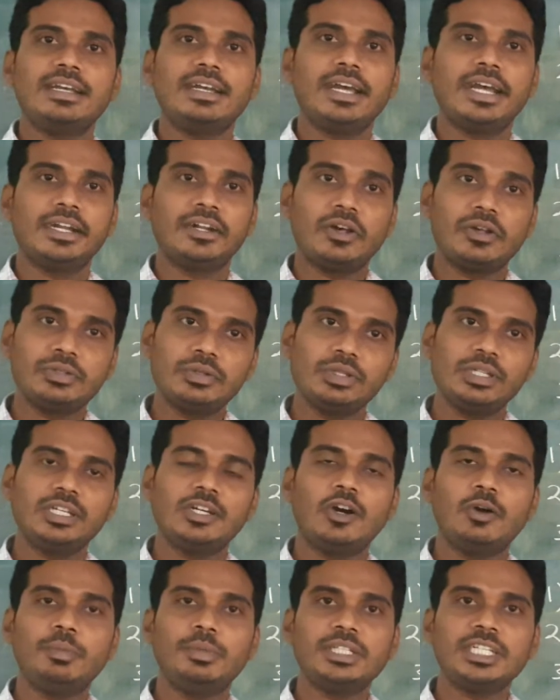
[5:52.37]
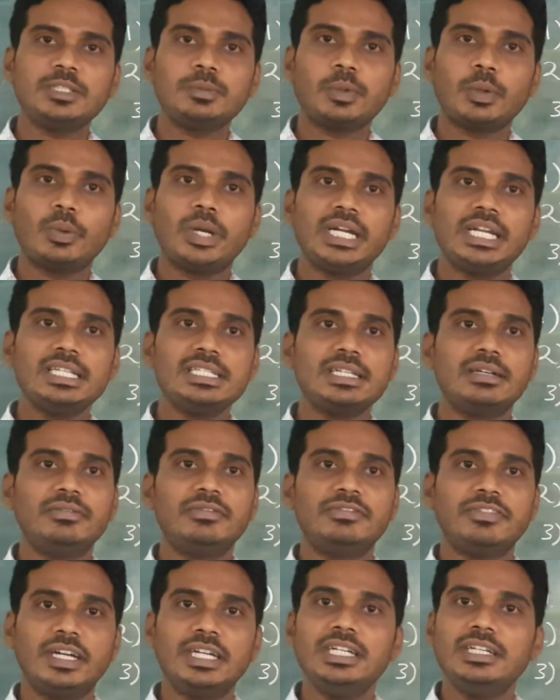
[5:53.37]
and also the government is providing some
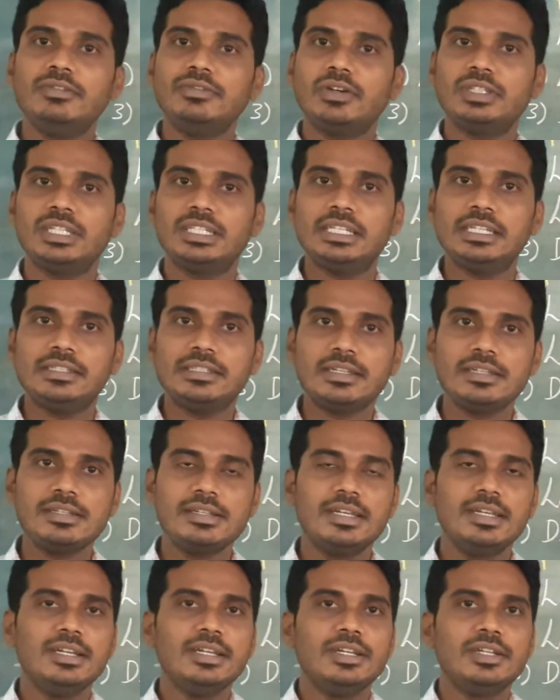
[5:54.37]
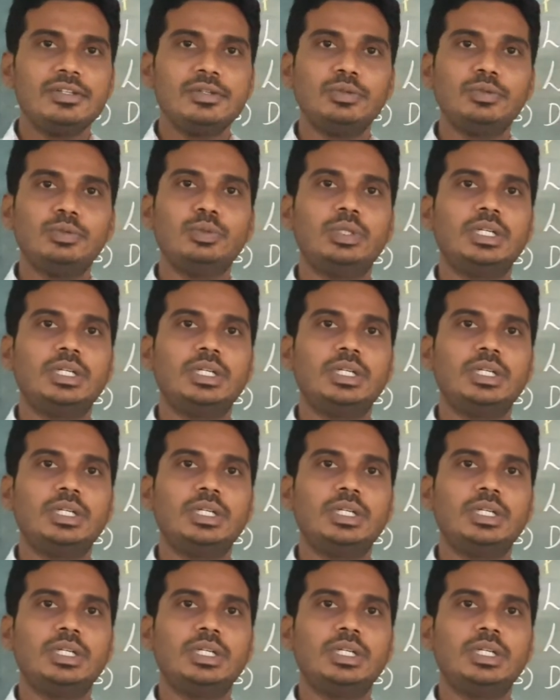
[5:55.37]
fund for the teachers to